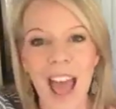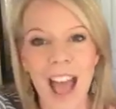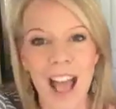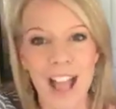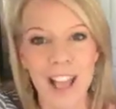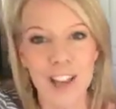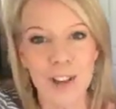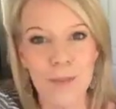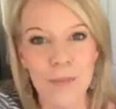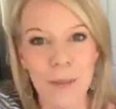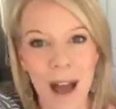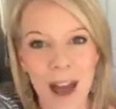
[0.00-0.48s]

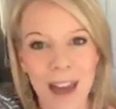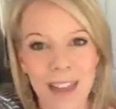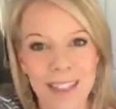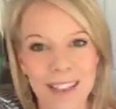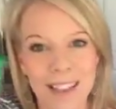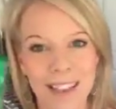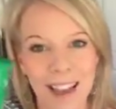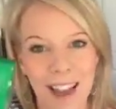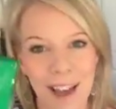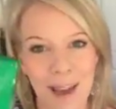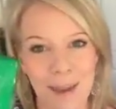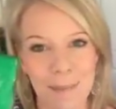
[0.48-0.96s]
and you buy the
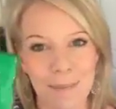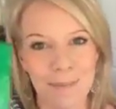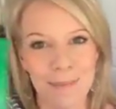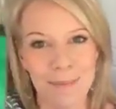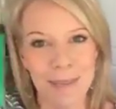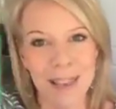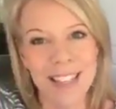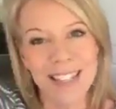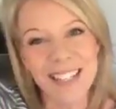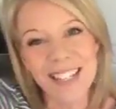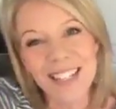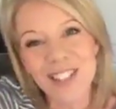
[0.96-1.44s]
gum
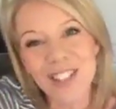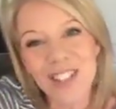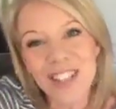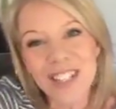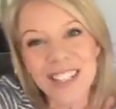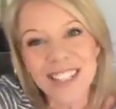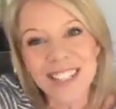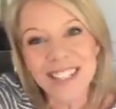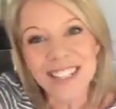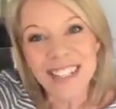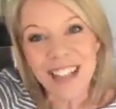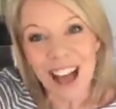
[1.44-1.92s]
because it's
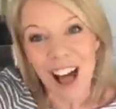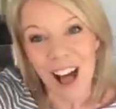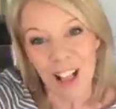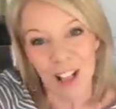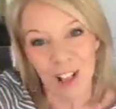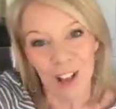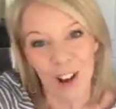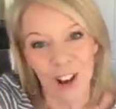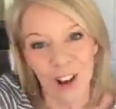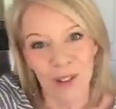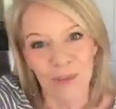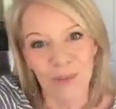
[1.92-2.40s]
just a
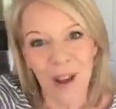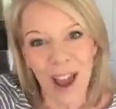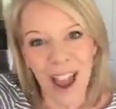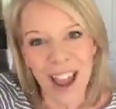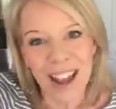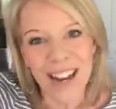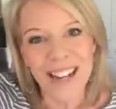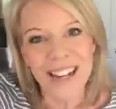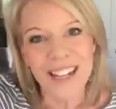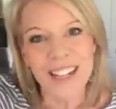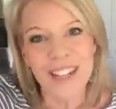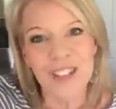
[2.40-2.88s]
dollar,
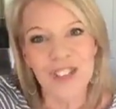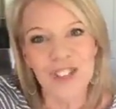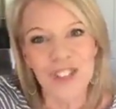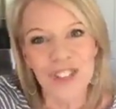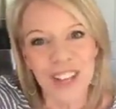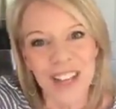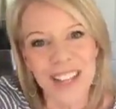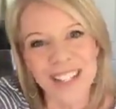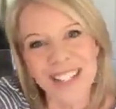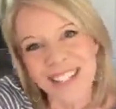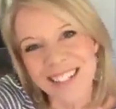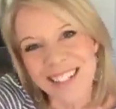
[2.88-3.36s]
right? It is
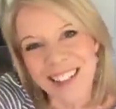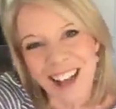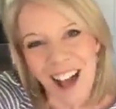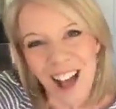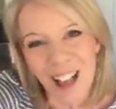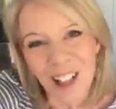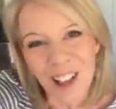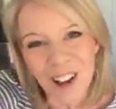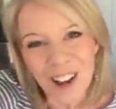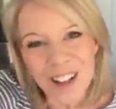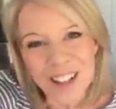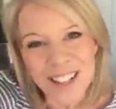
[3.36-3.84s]
just a
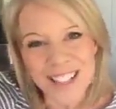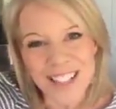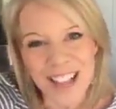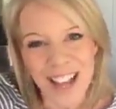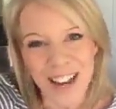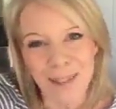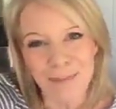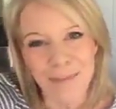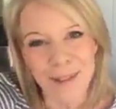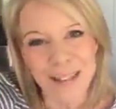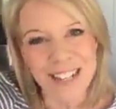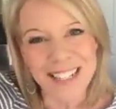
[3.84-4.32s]
dollar. It's
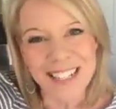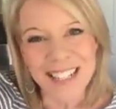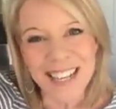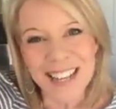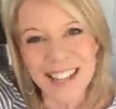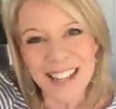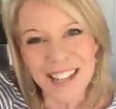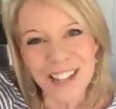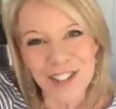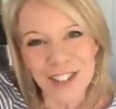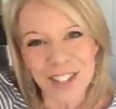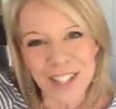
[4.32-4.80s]
not a big
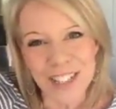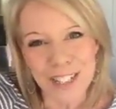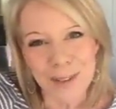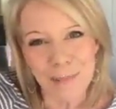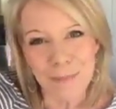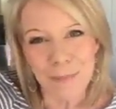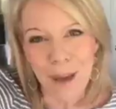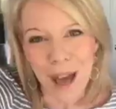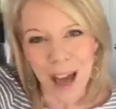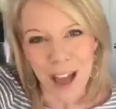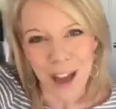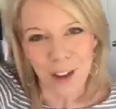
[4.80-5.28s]
deal. It's just a
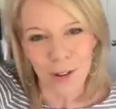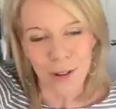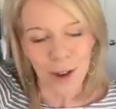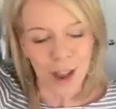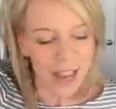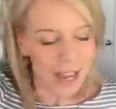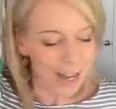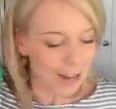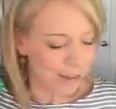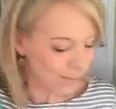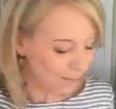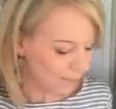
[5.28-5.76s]
buck,
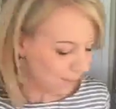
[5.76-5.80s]
right?